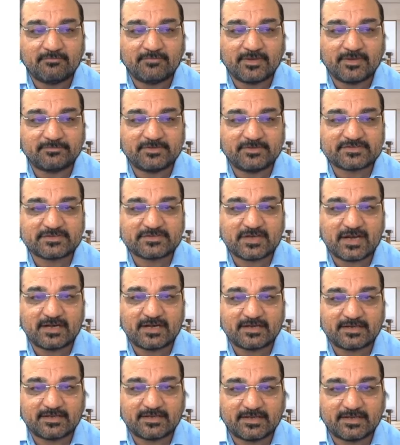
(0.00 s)
when we
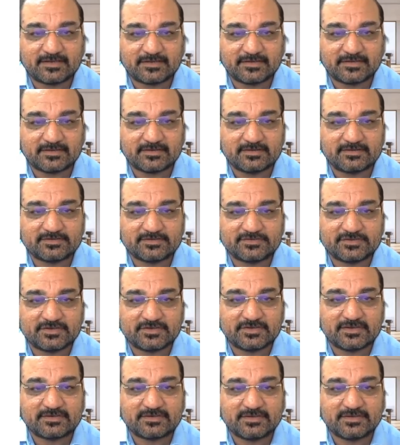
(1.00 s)
started
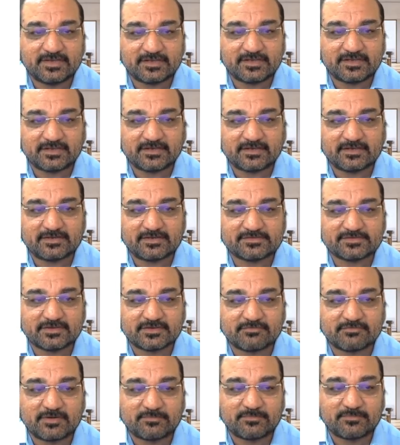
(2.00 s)
agriculture, the
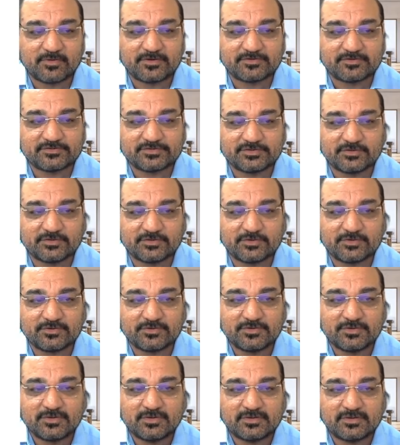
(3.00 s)
agriculture
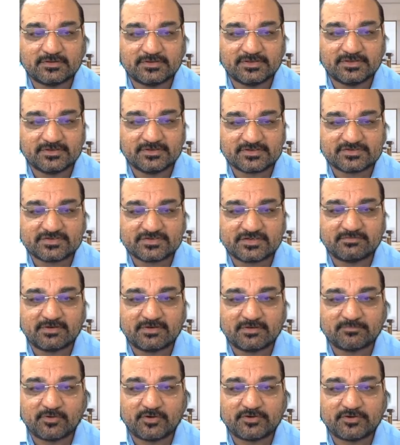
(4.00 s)
1.0, the industry
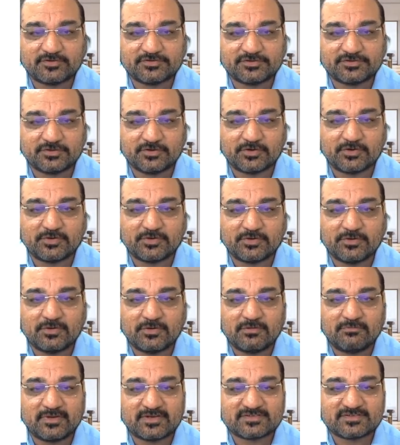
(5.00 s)
1.0,
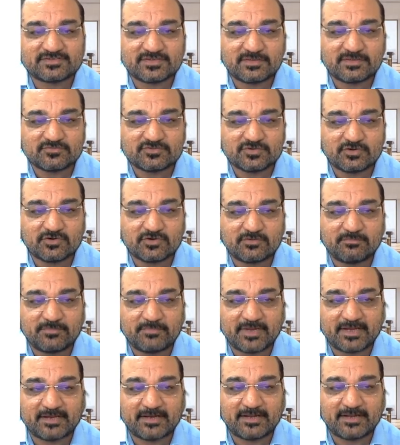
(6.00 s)
where some sort of
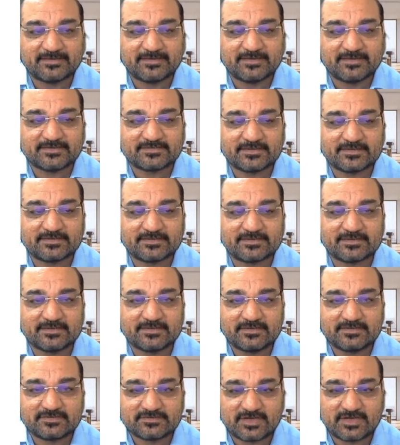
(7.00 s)
mechanization
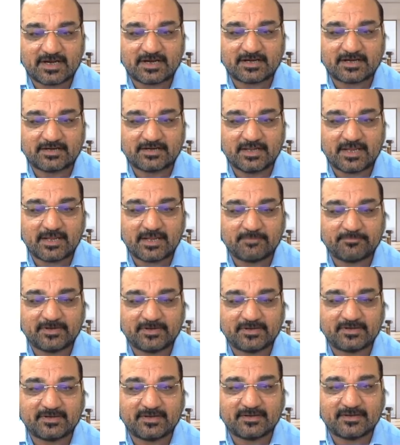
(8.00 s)
started
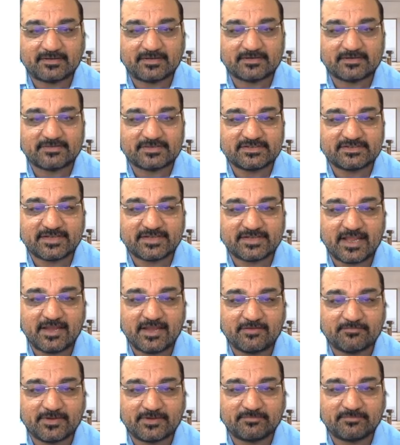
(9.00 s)
happening. And that was the
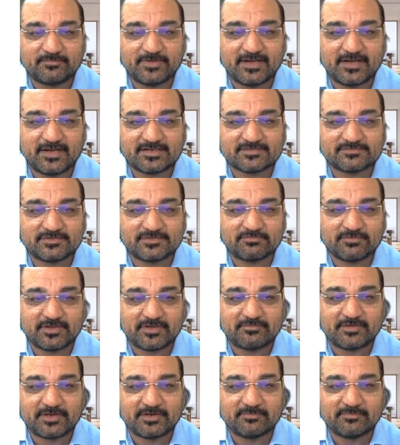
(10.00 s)
time when millets were
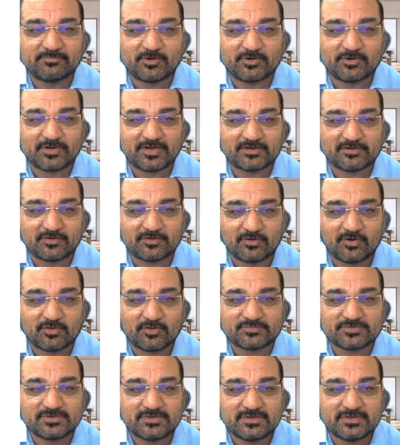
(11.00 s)
very, very important
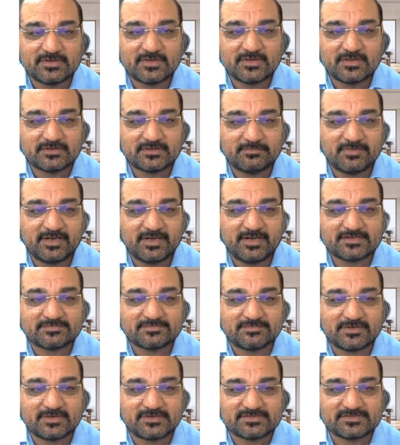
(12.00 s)
crops. The
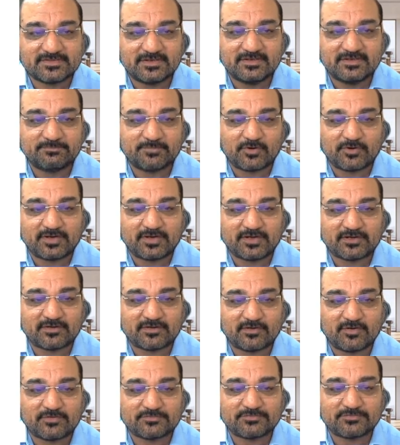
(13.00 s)
millets were still important
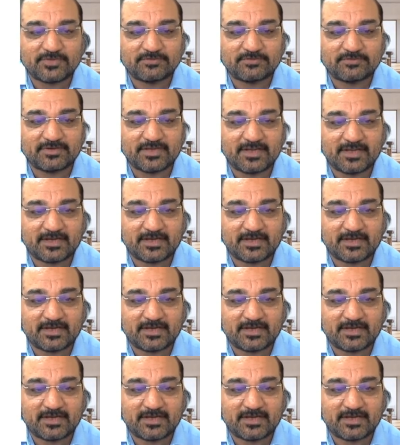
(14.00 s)
crops when we